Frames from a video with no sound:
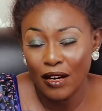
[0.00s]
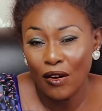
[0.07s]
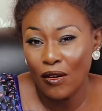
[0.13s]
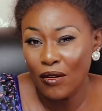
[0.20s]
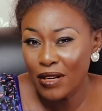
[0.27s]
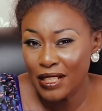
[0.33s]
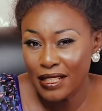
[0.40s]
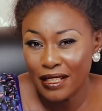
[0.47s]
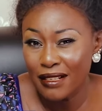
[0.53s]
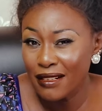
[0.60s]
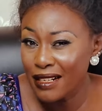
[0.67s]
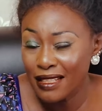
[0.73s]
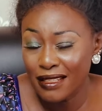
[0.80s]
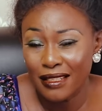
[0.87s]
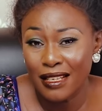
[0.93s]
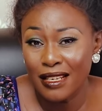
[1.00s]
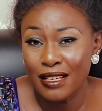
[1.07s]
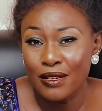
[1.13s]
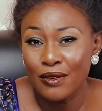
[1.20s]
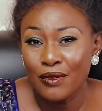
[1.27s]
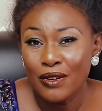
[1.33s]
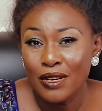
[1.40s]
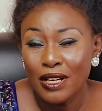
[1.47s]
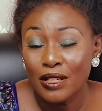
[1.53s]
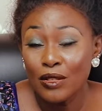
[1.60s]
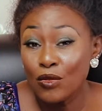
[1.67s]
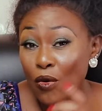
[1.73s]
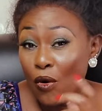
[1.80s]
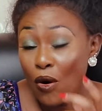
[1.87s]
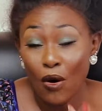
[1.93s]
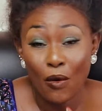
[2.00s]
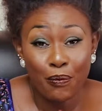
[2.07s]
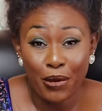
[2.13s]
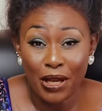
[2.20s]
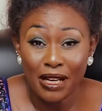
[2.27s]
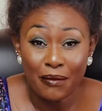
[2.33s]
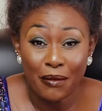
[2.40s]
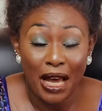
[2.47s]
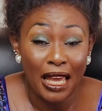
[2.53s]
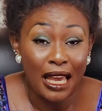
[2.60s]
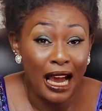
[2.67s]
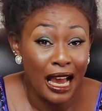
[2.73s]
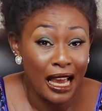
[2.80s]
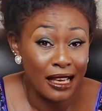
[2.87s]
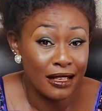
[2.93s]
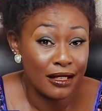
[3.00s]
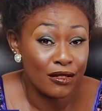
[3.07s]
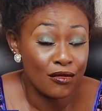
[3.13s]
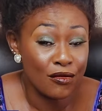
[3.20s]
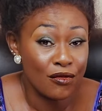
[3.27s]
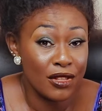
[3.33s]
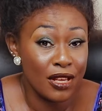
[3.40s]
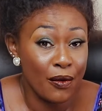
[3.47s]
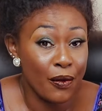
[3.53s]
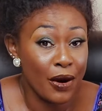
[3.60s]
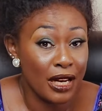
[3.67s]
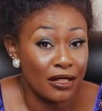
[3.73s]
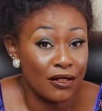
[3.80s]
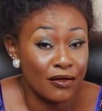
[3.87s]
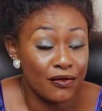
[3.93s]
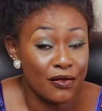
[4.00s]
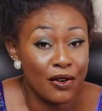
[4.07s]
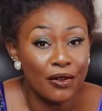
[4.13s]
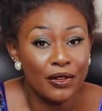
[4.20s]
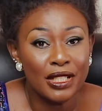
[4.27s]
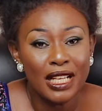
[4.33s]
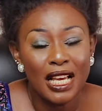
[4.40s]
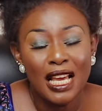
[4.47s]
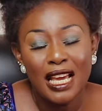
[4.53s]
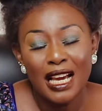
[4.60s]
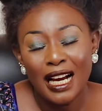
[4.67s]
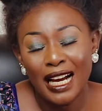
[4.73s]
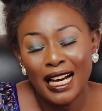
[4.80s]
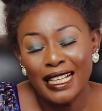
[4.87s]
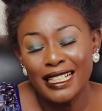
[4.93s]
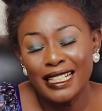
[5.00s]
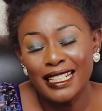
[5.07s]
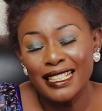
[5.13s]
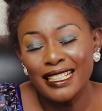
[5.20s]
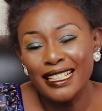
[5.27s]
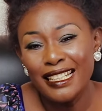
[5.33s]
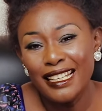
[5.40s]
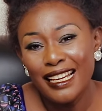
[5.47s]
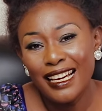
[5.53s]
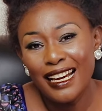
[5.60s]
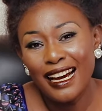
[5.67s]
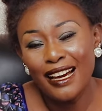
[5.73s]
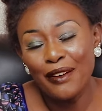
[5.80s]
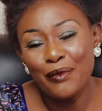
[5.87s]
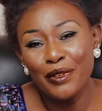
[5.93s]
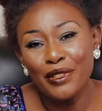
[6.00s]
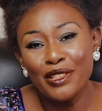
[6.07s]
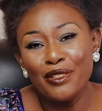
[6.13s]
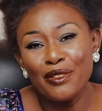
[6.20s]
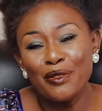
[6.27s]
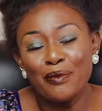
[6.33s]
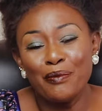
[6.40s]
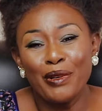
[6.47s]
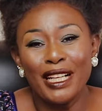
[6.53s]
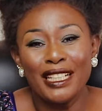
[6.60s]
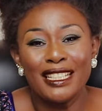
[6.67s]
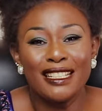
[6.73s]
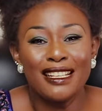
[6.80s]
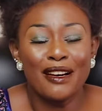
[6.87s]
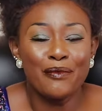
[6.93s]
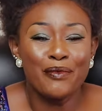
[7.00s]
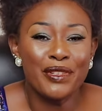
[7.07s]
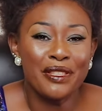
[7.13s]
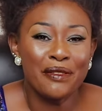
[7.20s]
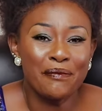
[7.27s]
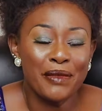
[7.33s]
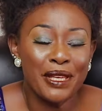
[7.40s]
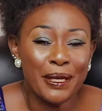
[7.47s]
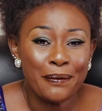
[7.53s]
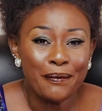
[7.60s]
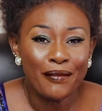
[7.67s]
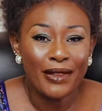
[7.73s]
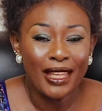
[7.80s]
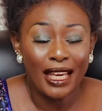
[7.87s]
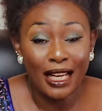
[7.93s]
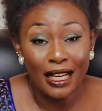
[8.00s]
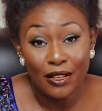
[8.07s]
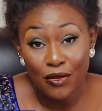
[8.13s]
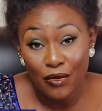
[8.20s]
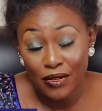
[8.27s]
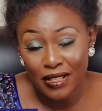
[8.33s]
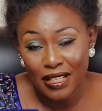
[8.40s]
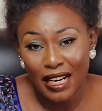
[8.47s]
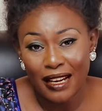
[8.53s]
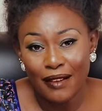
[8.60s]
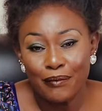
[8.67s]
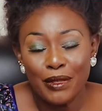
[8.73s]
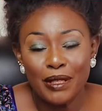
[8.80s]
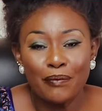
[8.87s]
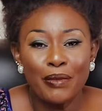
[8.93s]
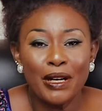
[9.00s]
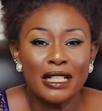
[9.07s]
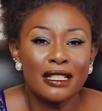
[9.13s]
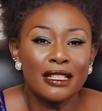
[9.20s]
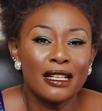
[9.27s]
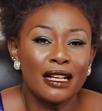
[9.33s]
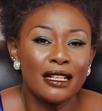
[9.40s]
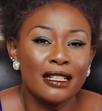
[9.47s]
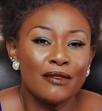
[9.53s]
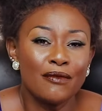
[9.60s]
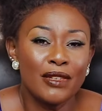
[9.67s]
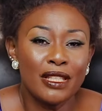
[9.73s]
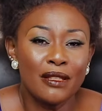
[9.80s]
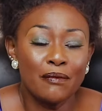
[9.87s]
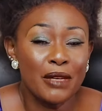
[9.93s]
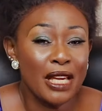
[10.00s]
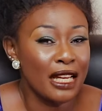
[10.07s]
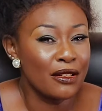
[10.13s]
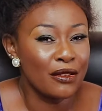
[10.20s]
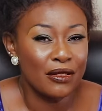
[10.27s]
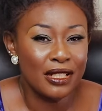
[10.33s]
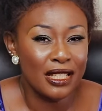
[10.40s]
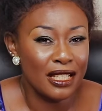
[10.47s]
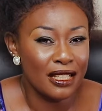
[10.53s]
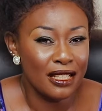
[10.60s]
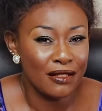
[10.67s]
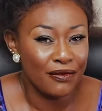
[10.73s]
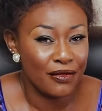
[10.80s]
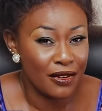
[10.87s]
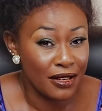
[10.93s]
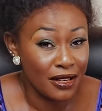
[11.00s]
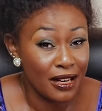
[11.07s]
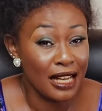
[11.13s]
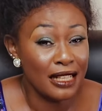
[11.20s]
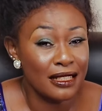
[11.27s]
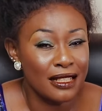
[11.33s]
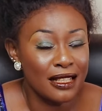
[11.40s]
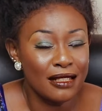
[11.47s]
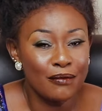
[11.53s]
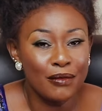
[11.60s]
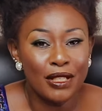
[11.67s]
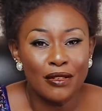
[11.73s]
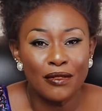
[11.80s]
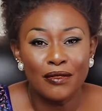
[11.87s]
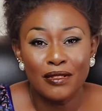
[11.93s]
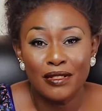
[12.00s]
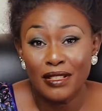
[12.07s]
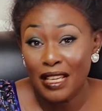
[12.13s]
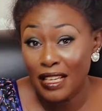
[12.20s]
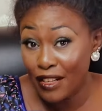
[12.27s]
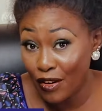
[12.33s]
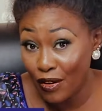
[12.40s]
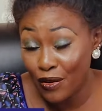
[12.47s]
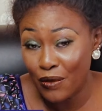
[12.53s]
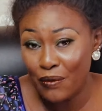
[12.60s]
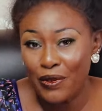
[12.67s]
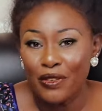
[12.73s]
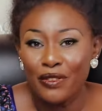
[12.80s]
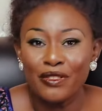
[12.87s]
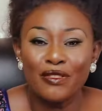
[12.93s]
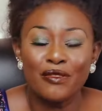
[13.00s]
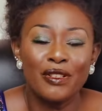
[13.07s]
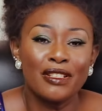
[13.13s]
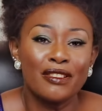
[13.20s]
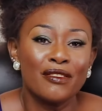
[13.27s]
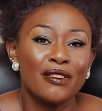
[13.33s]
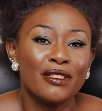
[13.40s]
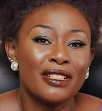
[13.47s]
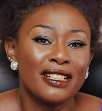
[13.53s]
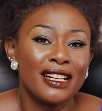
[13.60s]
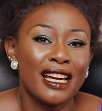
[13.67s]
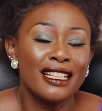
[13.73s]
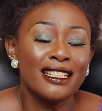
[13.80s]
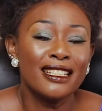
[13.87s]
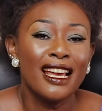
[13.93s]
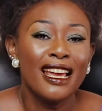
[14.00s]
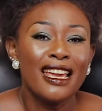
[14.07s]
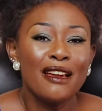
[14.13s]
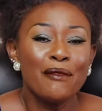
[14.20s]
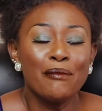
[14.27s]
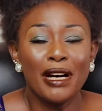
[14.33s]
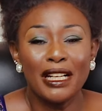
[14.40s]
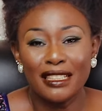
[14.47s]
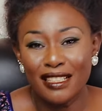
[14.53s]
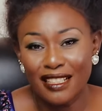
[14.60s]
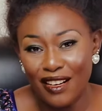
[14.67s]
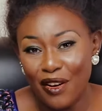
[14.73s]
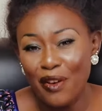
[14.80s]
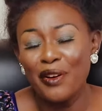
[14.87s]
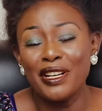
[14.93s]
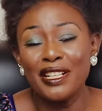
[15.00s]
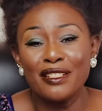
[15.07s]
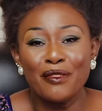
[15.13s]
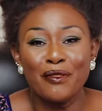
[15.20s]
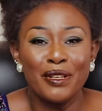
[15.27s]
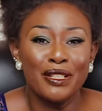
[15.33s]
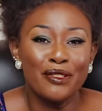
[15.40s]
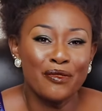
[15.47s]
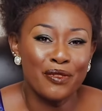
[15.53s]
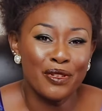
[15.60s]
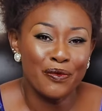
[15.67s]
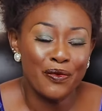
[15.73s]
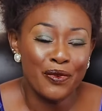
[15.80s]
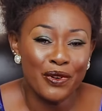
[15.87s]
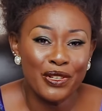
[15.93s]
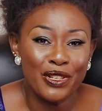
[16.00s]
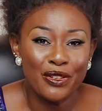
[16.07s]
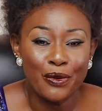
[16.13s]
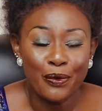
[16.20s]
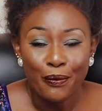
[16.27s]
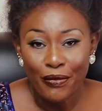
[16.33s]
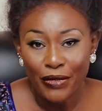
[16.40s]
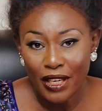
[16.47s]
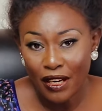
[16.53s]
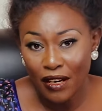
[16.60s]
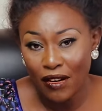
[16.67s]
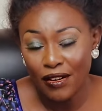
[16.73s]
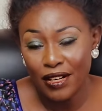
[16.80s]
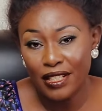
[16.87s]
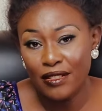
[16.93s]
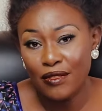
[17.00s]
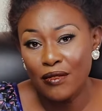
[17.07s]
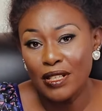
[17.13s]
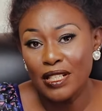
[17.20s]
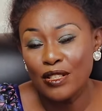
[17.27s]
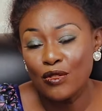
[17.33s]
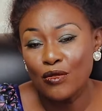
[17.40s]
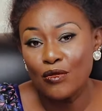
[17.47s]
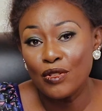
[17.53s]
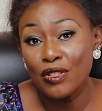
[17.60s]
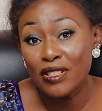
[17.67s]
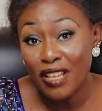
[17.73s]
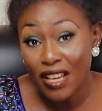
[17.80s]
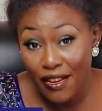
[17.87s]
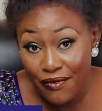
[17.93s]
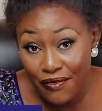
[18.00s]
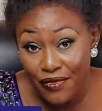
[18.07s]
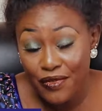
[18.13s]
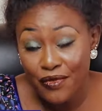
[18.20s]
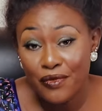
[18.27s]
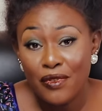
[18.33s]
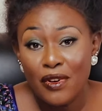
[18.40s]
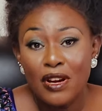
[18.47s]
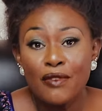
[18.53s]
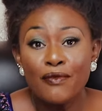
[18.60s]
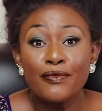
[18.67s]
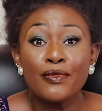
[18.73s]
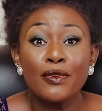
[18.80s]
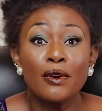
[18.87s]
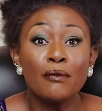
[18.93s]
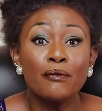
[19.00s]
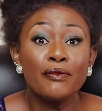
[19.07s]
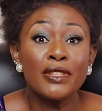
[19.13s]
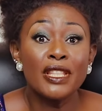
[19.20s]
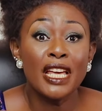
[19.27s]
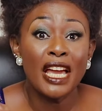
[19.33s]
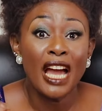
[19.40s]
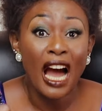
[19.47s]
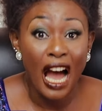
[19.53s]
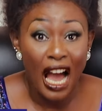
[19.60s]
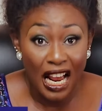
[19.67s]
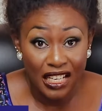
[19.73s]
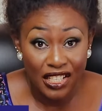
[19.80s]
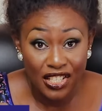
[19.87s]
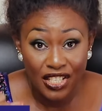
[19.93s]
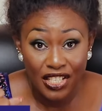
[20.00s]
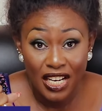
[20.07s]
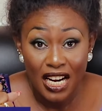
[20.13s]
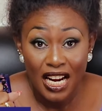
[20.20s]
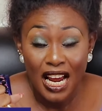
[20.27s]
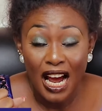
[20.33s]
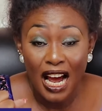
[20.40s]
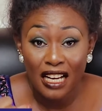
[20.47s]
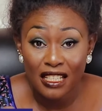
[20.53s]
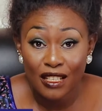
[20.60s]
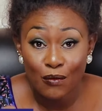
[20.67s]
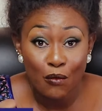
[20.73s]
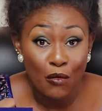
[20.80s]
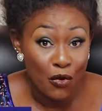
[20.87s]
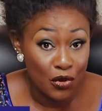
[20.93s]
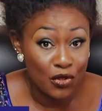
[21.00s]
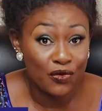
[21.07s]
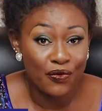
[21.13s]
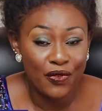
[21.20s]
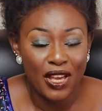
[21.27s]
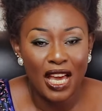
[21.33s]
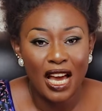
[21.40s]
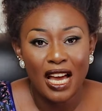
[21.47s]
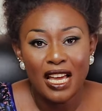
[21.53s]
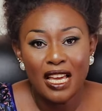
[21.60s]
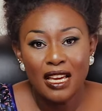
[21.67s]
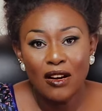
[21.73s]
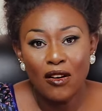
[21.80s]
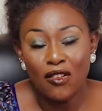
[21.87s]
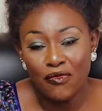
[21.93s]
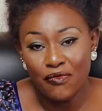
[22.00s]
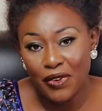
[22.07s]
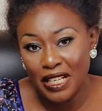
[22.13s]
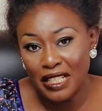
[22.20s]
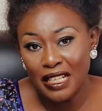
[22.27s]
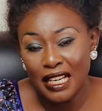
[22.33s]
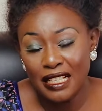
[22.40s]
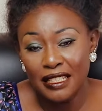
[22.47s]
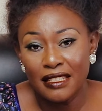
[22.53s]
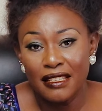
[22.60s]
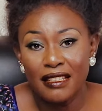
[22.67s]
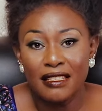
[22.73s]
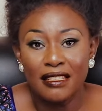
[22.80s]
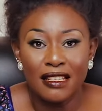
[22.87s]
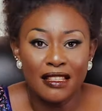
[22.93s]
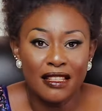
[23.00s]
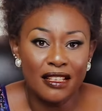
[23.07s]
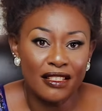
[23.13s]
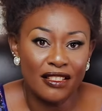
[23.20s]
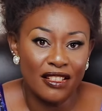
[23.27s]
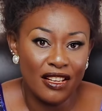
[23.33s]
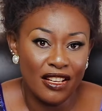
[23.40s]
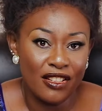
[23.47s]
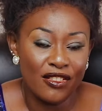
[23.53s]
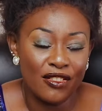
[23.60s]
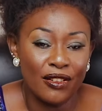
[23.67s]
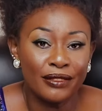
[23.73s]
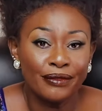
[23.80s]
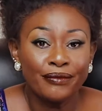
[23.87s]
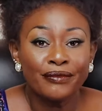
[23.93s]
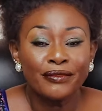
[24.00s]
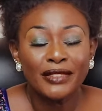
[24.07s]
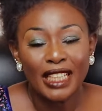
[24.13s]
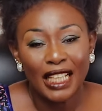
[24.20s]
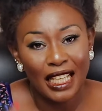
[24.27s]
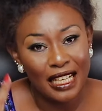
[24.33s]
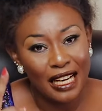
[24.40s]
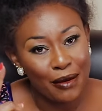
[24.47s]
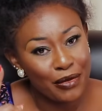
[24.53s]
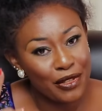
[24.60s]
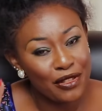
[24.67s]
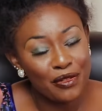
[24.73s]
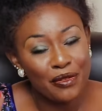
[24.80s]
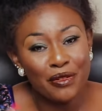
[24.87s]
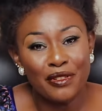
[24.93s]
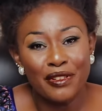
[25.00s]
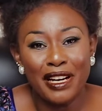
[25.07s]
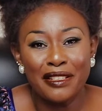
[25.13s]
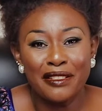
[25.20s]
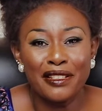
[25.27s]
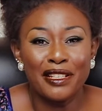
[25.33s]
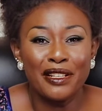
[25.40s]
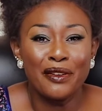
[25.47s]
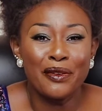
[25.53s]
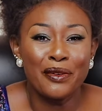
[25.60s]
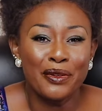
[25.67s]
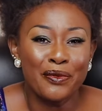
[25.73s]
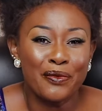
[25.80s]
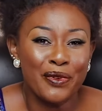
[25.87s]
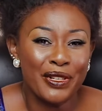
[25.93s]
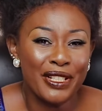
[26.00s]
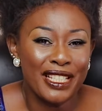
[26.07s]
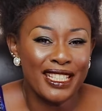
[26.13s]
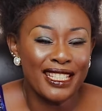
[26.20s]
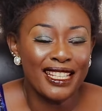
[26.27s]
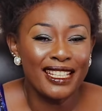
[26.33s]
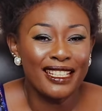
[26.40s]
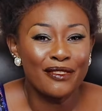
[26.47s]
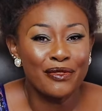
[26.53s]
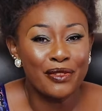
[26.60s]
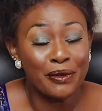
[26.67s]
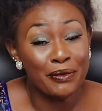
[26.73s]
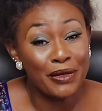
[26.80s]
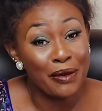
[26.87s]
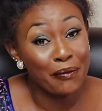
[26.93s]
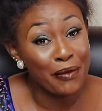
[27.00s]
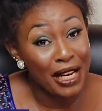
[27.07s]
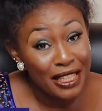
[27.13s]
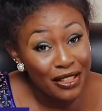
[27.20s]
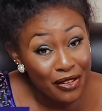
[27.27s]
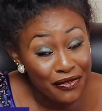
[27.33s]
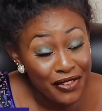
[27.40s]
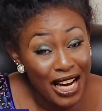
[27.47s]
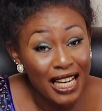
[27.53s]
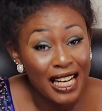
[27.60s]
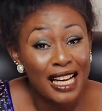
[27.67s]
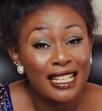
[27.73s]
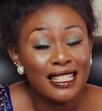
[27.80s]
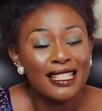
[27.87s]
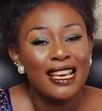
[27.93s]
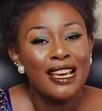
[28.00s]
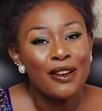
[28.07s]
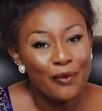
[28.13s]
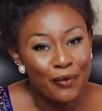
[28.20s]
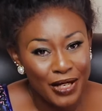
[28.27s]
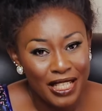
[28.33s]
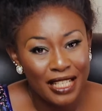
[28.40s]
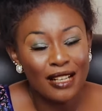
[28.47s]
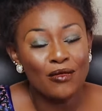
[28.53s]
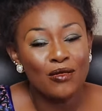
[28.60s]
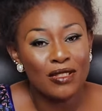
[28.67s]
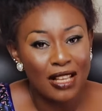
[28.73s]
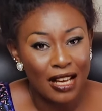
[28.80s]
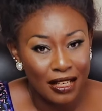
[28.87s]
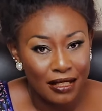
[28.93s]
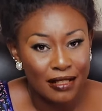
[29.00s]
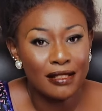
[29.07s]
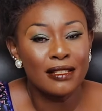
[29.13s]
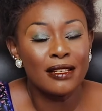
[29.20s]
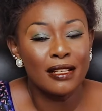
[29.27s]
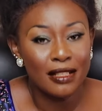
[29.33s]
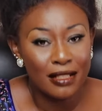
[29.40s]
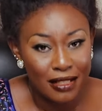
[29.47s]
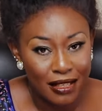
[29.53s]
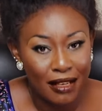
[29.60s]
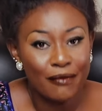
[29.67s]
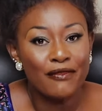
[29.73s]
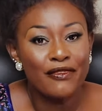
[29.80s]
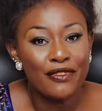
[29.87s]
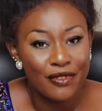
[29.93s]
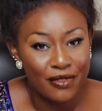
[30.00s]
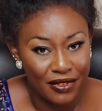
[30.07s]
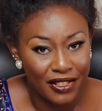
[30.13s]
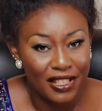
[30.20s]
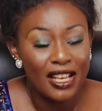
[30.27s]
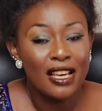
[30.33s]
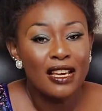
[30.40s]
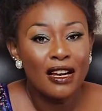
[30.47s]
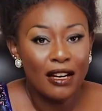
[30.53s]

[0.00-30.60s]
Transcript: God is gracing you to open my eyes through the Word of God. Kindly, I want you to partner with me, and those that have been partnering with me, I don't take it for granted because the economy also is not right, but God is going to reward you. God is going to save you from the harsh atmosphere of finances in this nation. And I'm still trusting God what He said. From the month of August, we shall start seeing some fruits.